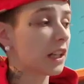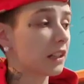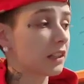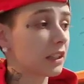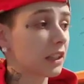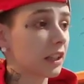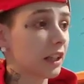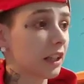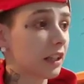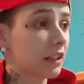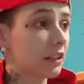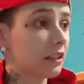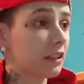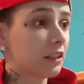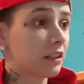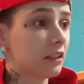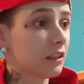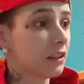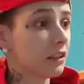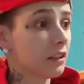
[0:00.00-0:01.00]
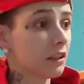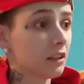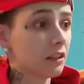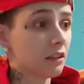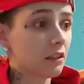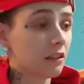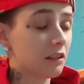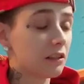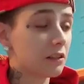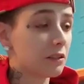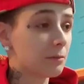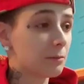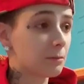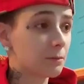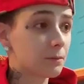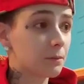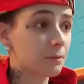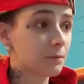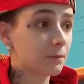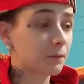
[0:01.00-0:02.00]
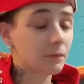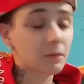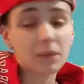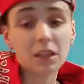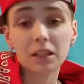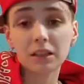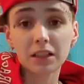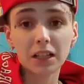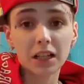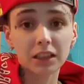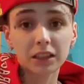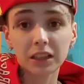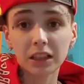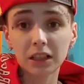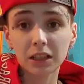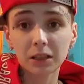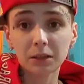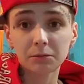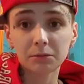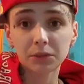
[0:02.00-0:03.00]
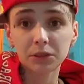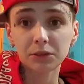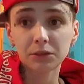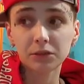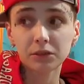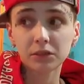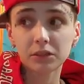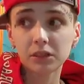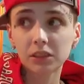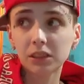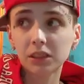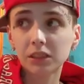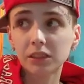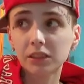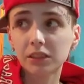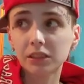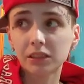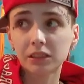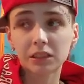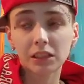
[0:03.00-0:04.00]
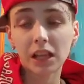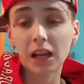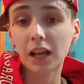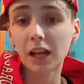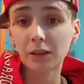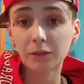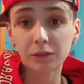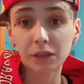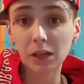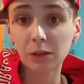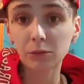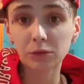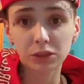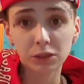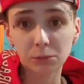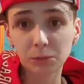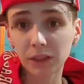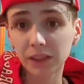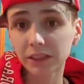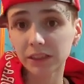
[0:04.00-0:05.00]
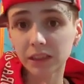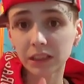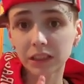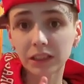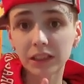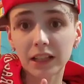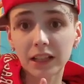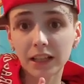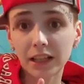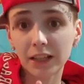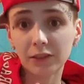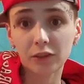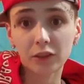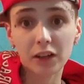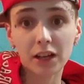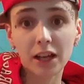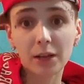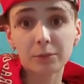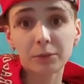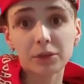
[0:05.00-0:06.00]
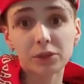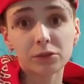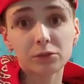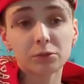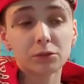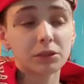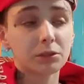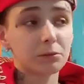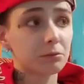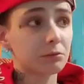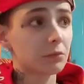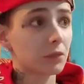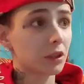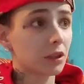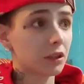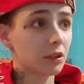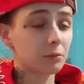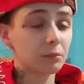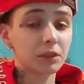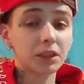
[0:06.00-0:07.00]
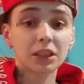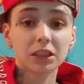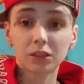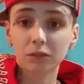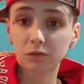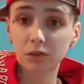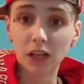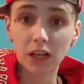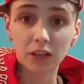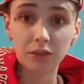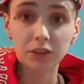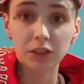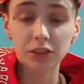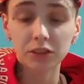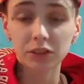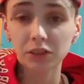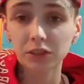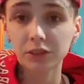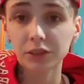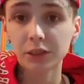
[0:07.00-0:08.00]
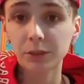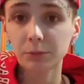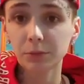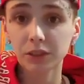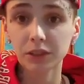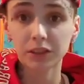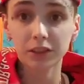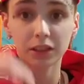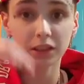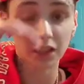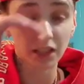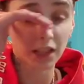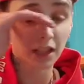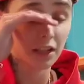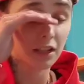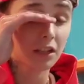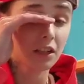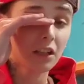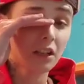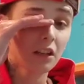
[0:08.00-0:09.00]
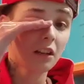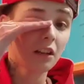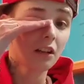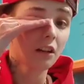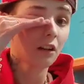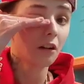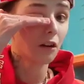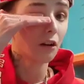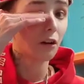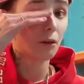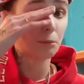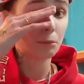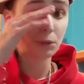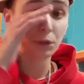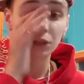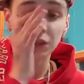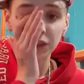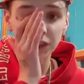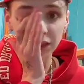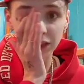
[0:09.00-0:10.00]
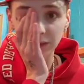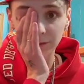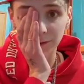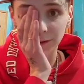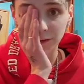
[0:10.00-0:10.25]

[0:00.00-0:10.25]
Not that I, um, not that I'm, I that was the best thing that ever happened to him. Um, he's five years clean because of that, uh, but he